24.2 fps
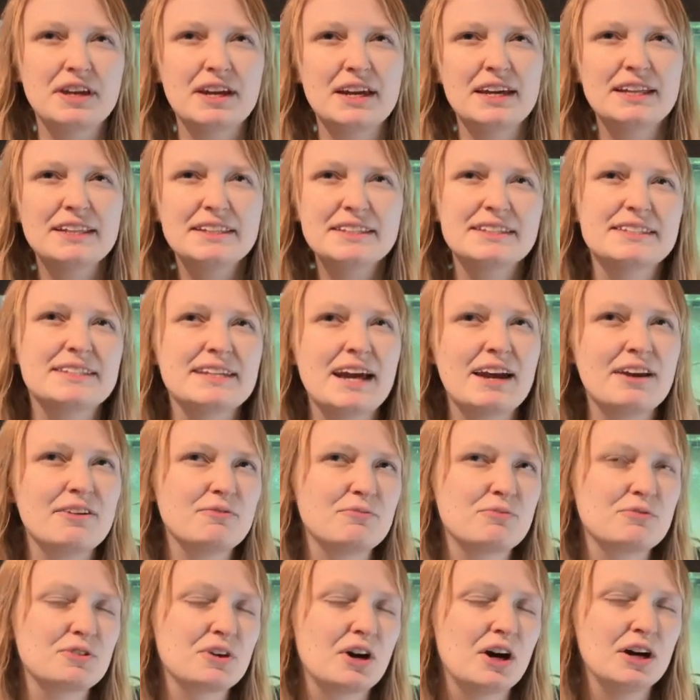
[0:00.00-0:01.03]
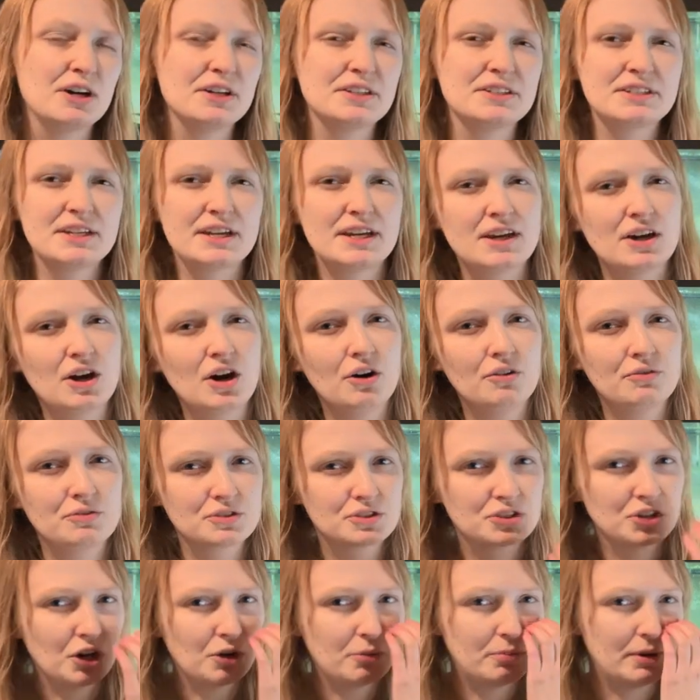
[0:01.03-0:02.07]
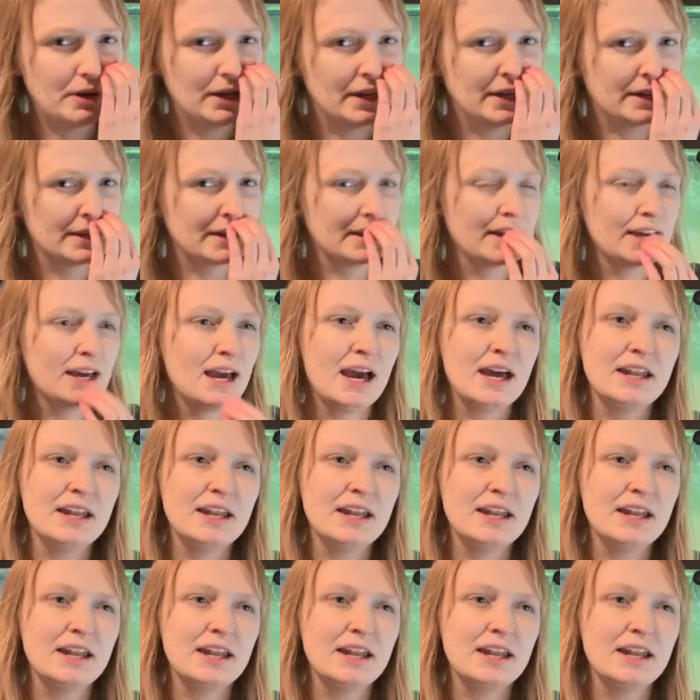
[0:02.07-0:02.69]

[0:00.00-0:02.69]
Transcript: in-depth idea of a topic,